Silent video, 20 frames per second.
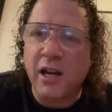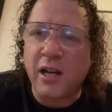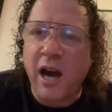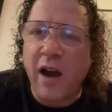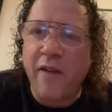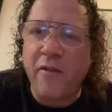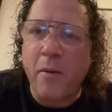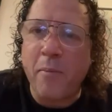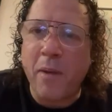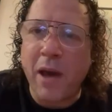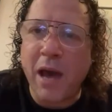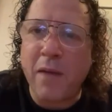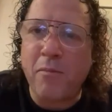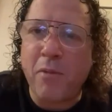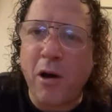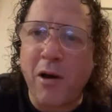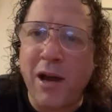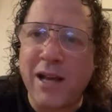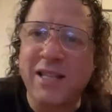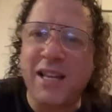cover band,
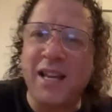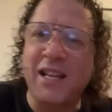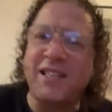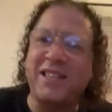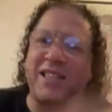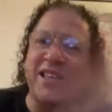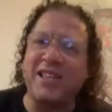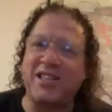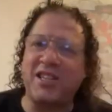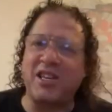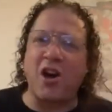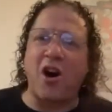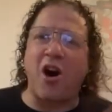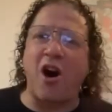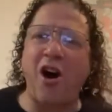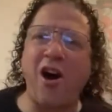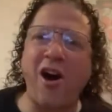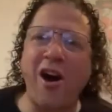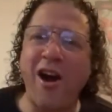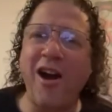bro. I sing
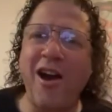CCR.